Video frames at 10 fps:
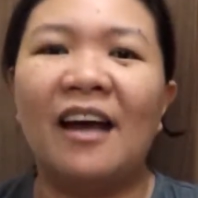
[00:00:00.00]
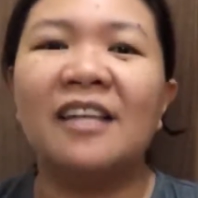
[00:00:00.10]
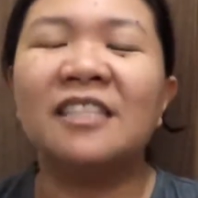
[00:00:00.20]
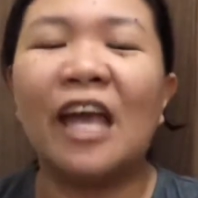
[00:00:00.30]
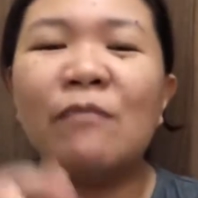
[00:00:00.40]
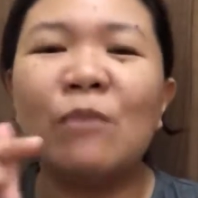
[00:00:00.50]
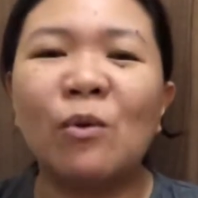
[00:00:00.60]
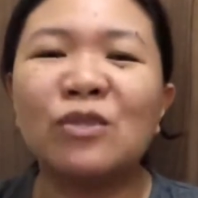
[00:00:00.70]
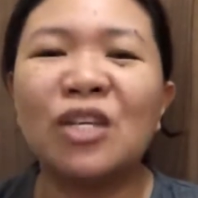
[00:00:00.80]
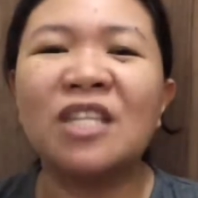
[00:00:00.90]
the
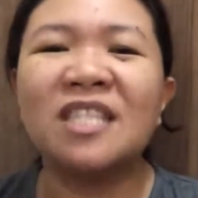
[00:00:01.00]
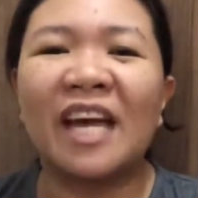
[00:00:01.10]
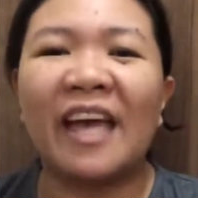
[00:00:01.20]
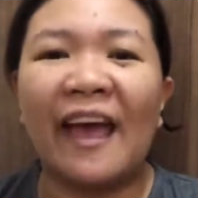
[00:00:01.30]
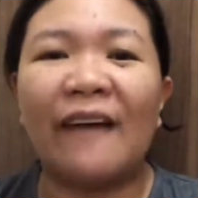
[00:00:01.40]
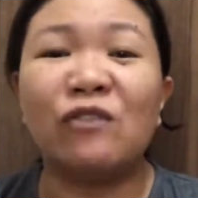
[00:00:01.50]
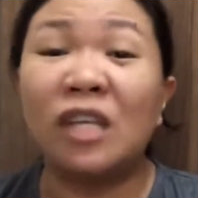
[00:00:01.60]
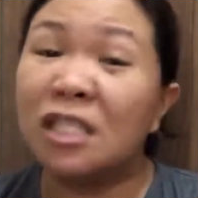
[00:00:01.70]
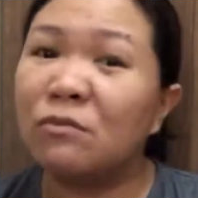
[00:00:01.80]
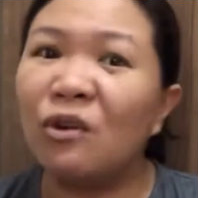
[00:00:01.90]
emotions I have with
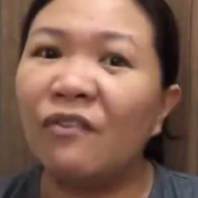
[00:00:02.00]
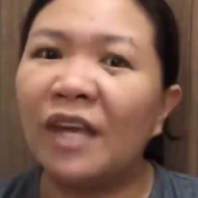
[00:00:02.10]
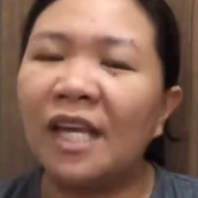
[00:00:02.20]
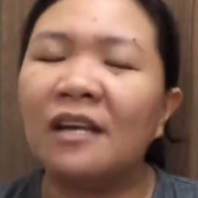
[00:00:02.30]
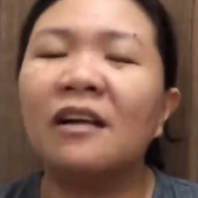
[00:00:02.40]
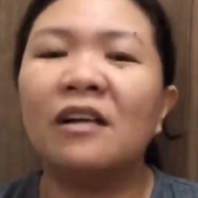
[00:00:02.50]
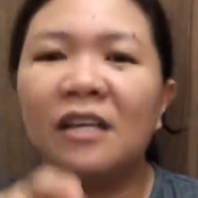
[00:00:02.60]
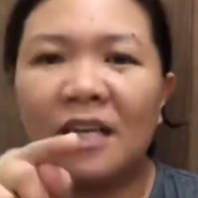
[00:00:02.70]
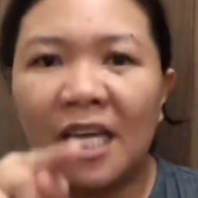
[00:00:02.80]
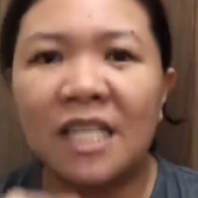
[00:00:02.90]
this movie
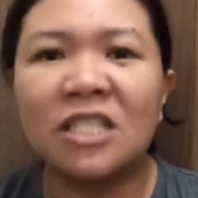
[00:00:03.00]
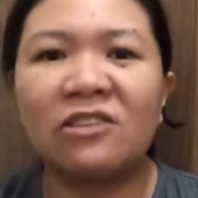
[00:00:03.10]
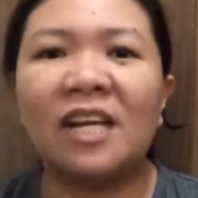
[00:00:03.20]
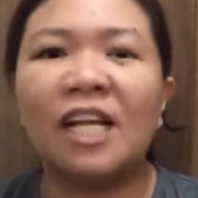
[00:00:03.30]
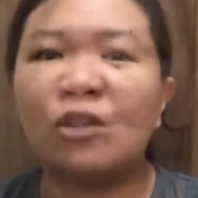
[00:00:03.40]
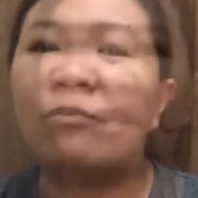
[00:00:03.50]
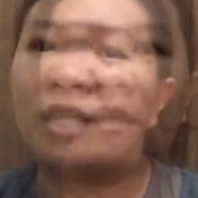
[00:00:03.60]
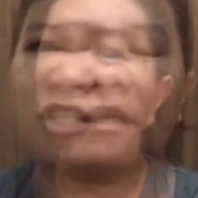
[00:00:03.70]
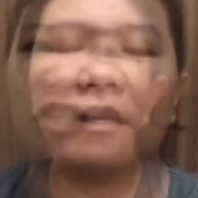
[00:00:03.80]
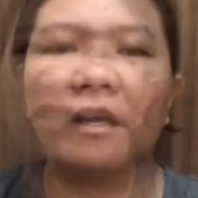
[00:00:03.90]
is really too
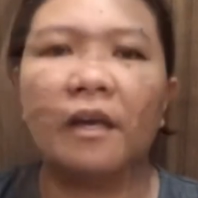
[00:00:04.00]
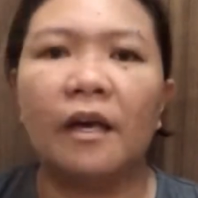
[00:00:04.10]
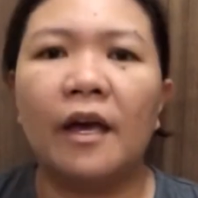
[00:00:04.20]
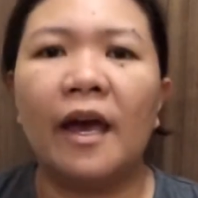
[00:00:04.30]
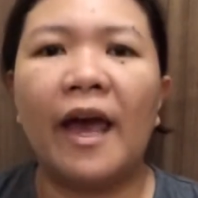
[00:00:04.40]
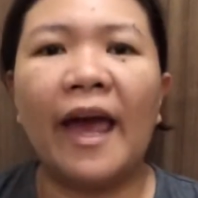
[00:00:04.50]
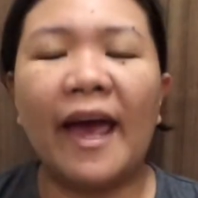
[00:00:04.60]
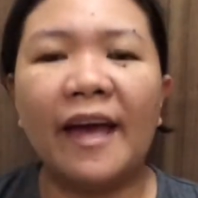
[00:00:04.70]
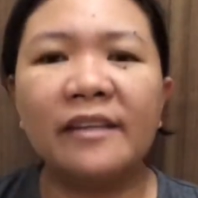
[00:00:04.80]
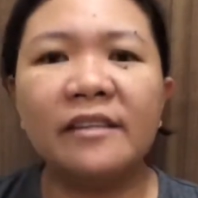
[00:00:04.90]
much.
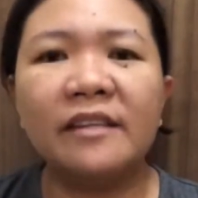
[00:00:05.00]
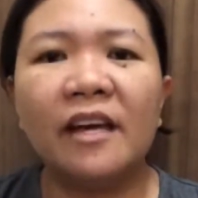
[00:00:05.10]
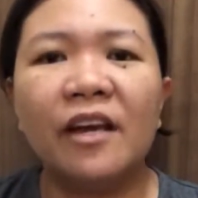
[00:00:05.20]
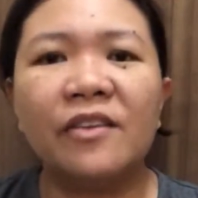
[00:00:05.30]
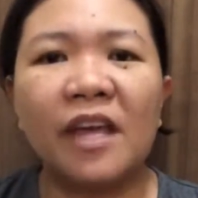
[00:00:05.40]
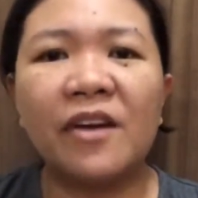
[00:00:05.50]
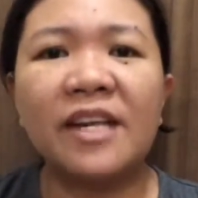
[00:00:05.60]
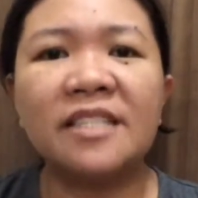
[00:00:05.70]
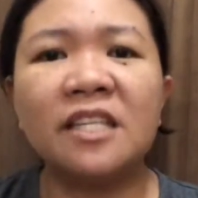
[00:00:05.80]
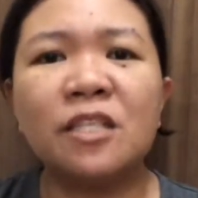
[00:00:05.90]
And there
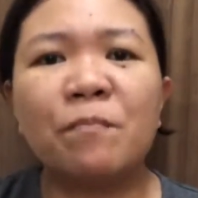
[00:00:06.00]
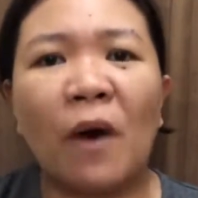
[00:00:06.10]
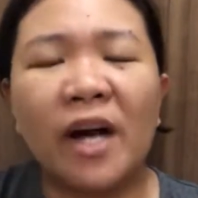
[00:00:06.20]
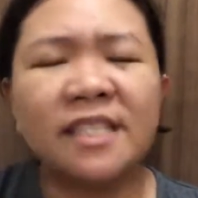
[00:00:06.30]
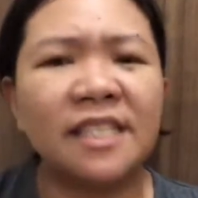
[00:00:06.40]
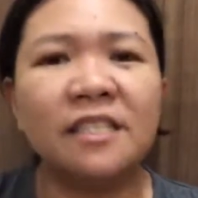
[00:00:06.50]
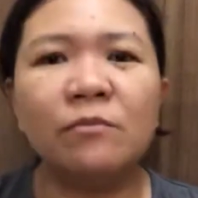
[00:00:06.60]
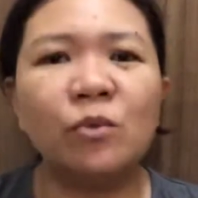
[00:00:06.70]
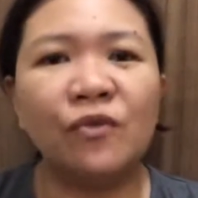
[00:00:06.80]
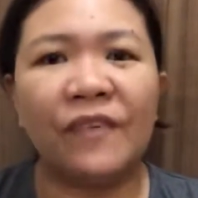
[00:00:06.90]
is this part in the
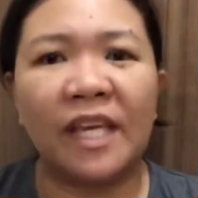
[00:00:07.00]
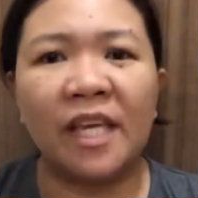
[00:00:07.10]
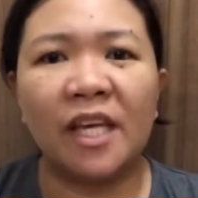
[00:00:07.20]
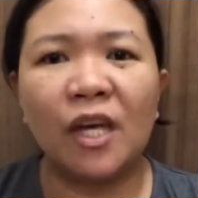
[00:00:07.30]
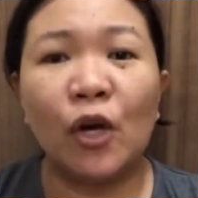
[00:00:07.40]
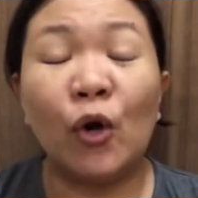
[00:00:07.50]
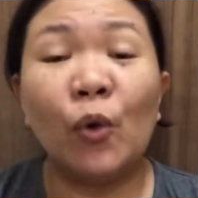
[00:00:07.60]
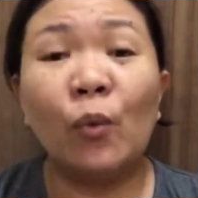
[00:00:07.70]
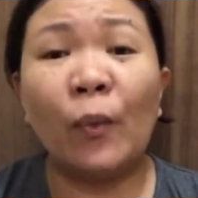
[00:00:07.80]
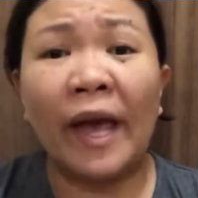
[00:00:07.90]
movie
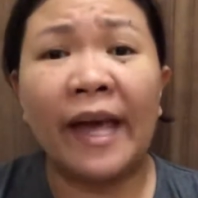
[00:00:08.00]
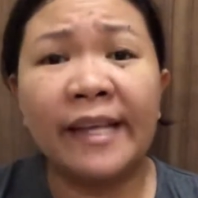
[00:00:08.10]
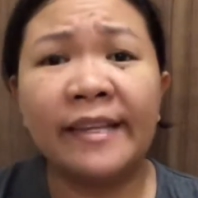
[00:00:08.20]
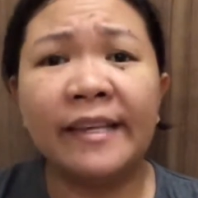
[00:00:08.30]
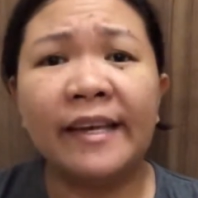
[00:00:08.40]
when